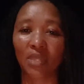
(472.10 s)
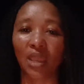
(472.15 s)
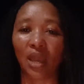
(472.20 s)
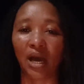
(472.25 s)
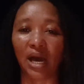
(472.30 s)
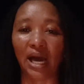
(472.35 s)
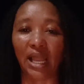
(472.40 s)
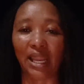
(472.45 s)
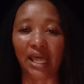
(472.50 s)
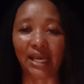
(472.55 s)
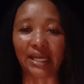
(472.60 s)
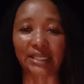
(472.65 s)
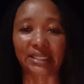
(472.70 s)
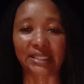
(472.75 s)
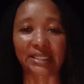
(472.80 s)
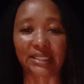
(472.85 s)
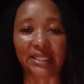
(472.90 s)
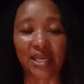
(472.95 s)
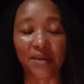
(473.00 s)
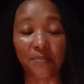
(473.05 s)
I like
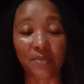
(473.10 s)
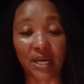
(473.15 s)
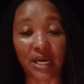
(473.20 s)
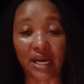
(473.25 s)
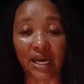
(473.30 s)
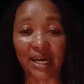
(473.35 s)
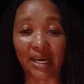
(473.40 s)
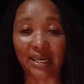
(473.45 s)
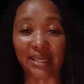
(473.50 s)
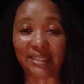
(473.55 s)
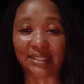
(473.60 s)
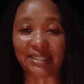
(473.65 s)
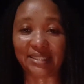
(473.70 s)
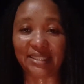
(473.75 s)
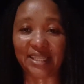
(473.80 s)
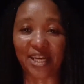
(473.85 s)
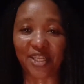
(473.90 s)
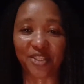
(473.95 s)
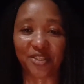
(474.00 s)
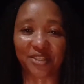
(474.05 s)
slim guys
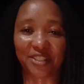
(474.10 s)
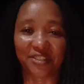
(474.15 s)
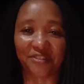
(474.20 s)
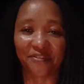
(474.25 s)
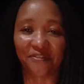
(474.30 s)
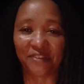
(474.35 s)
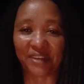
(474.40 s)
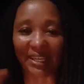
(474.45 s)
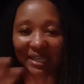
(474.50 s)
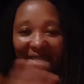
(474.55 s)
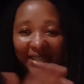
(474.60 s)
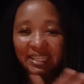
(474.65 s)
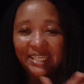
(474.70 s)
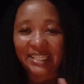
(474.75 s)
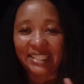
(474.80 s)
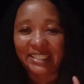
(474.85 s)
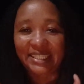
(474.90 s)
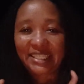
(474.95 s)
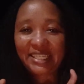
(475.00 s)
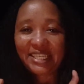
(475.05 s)
that just fit
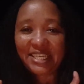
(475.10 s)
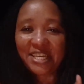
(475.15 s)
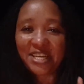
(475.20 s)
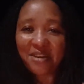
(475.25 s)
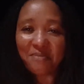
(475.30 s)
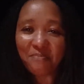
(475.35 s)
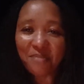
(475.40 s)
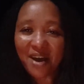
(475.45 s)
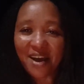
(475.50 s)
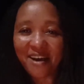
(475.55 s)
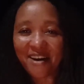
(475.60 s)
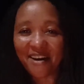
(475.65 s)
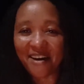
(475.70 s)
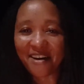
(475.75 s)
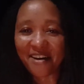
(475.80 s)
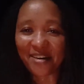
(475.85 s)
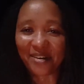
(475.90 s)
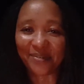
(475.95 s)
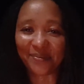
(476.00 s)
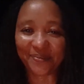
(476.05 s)
neatly in my
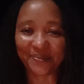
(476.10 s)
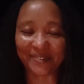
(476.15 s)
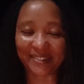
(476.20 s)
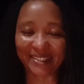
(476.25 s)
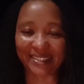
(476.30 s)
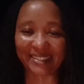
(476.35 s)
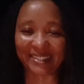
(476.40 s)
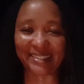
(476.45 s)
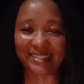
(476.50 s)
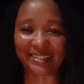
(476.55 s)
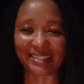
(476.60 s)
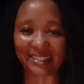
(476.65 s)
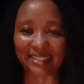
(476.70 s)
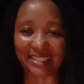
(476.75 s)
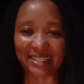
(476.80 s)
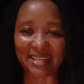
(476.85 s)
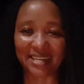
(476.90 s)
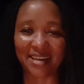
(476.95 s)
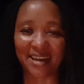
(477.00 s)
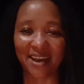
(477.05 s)
arms.
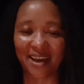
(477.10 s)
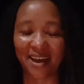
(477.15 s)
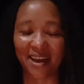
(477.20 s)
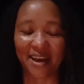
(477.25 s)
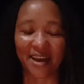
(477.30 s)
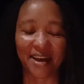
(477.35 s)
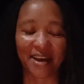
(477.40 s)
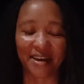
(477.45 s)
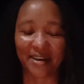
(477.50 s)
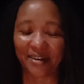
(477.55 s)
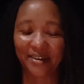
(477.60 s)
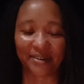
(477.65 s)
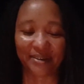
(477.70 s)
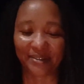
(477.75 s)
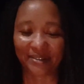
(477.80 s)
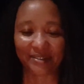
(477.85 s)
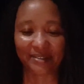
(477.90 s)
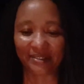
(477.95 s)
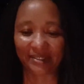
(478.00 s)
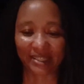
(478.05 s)

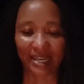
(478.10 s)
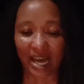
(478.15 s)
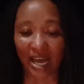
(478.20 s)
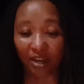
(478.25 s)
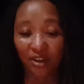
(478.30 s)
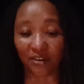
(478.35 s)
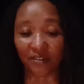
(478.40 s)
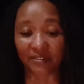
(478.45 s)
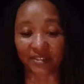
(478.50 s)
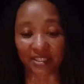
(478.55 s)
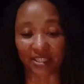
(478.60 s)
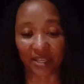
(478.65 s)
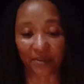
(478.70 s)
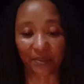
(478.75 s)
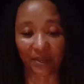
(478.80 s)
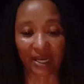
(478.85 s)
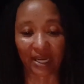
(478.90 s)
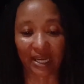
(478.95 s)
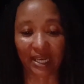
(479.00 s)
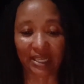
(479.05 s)
I love slim
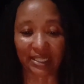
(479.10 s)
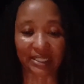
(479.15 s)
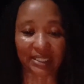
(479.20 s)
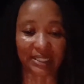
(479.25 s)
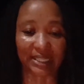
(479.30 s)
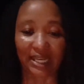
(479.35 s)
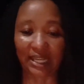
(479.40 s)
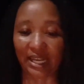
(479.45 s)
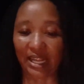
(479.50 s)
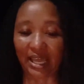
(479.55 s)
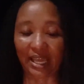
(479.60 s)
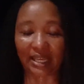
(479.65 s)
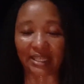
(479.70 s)
guys. I like